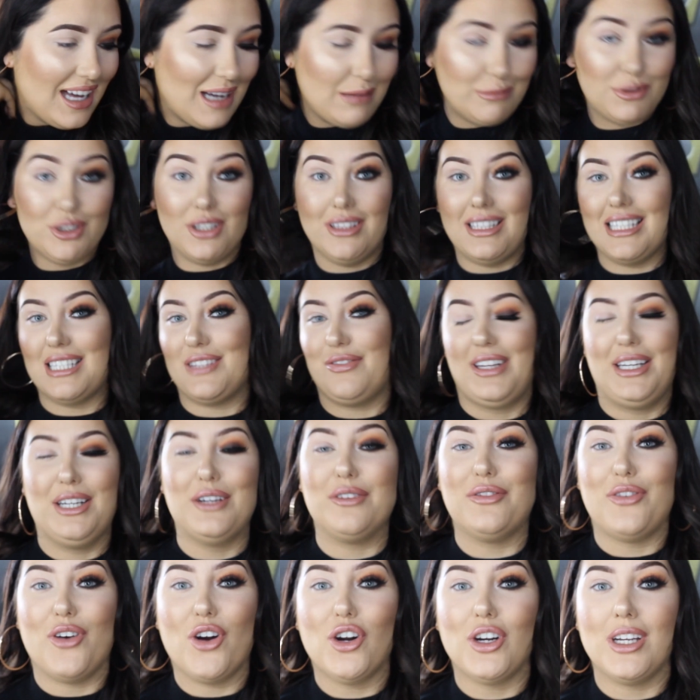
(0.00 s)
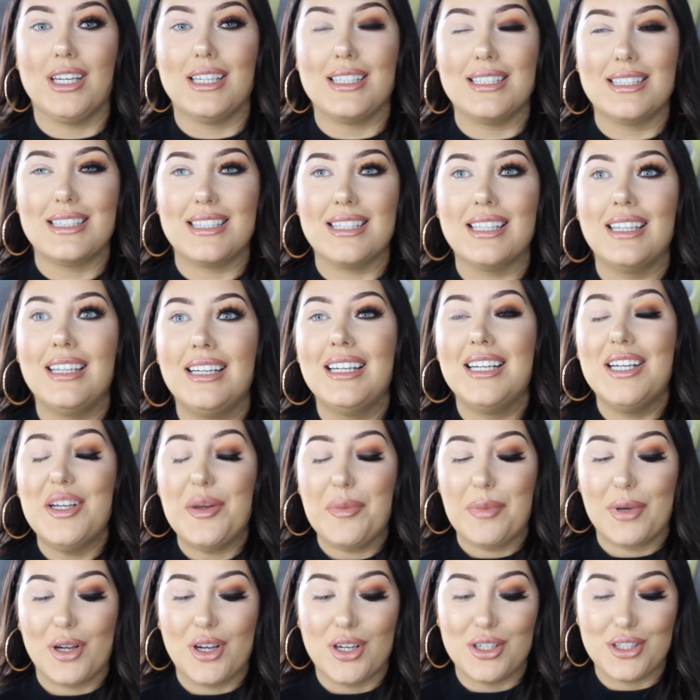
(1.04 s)
I'm doing this video for yous
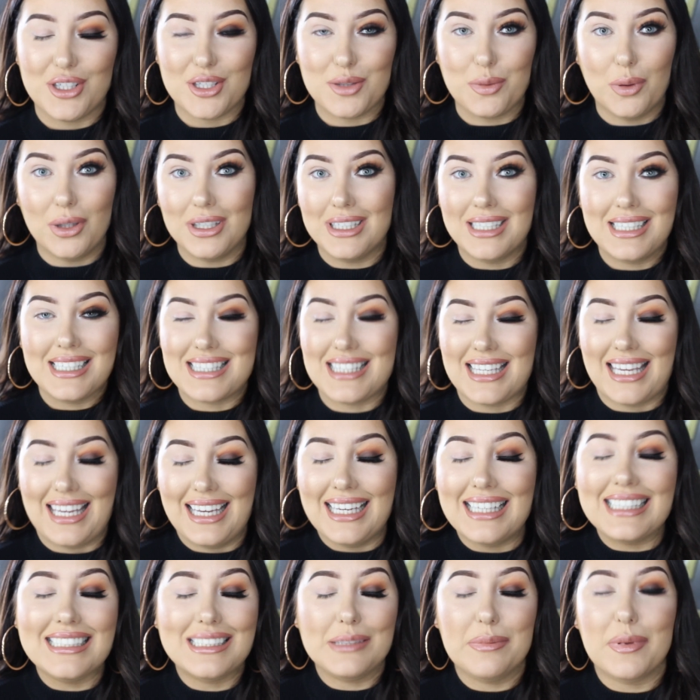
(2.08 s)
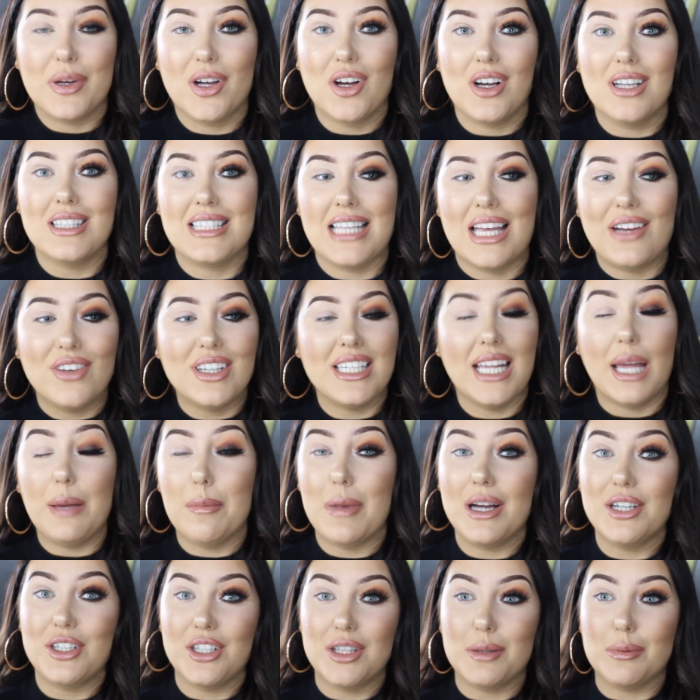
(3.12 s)
because you wanted to see it, because every
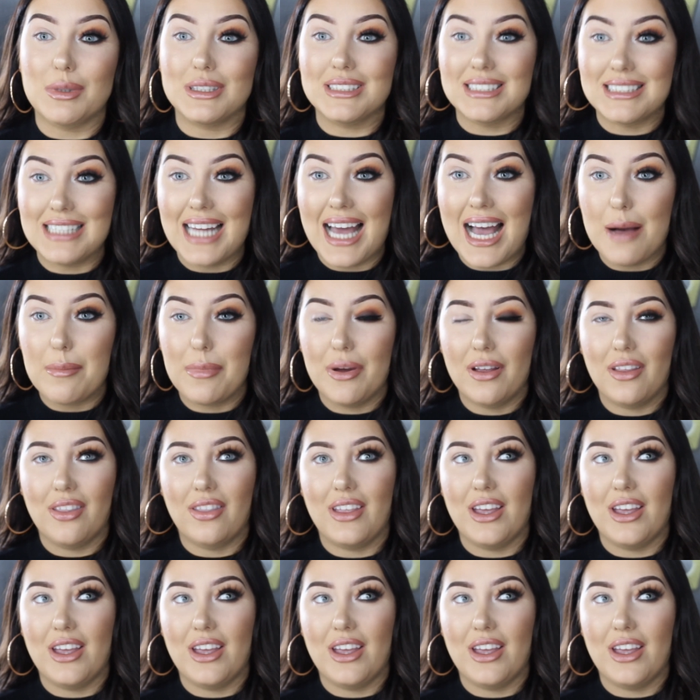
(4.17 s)
time I do them on Snap,